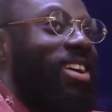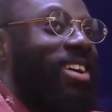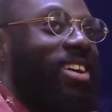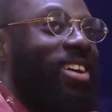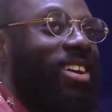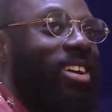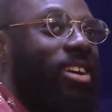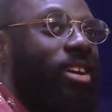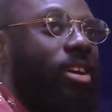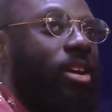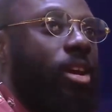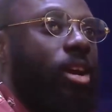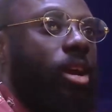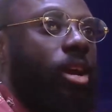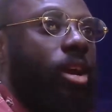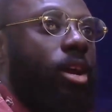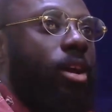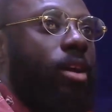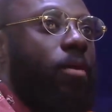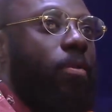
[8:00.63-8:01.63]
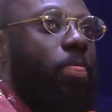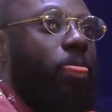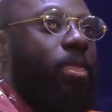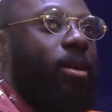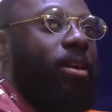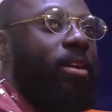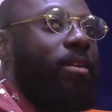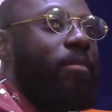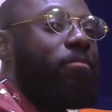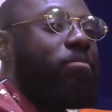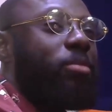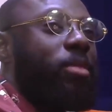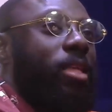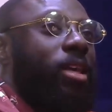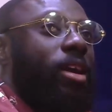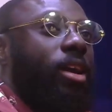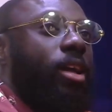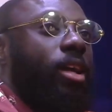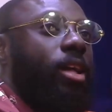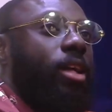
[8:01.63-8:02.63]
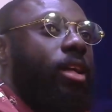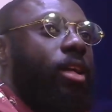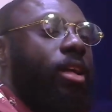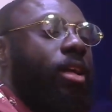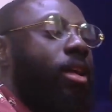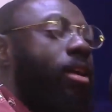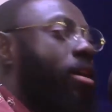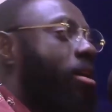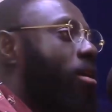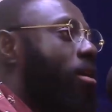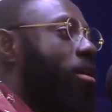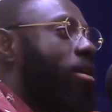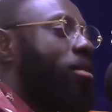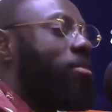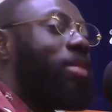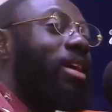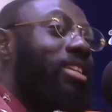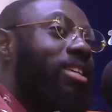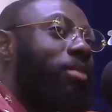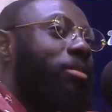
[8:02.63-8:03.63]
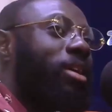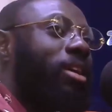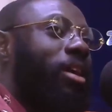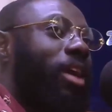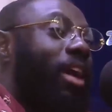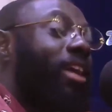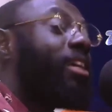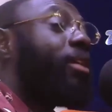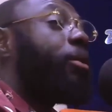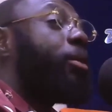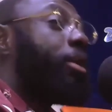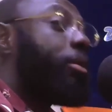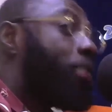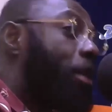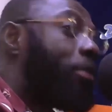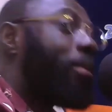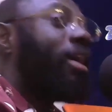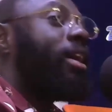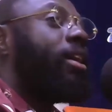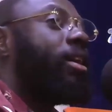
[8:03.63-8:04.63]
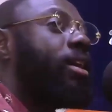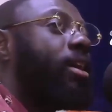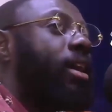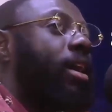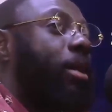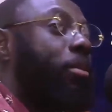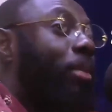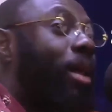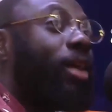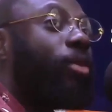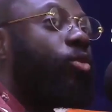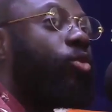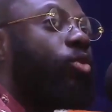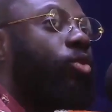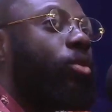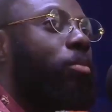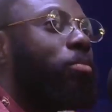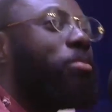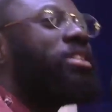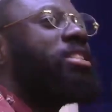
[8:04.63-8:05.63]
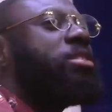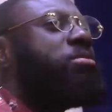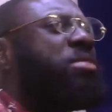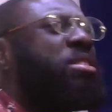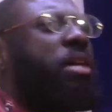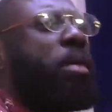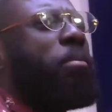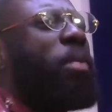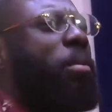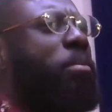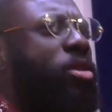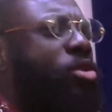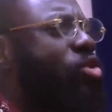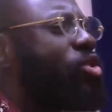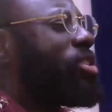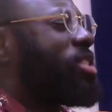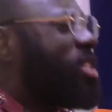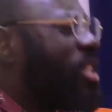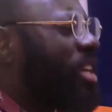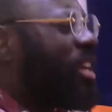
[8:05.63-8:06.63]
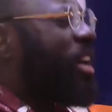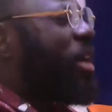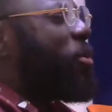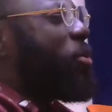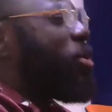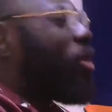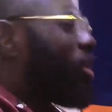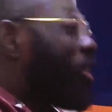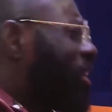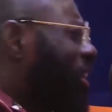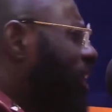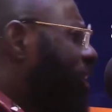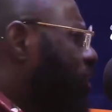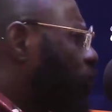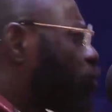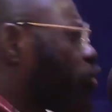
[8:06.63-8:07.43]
me, the maddie be to a miko. That's I mean, hey, papa, a man, miss me, and mom, you know, sick girl, you're the Nadia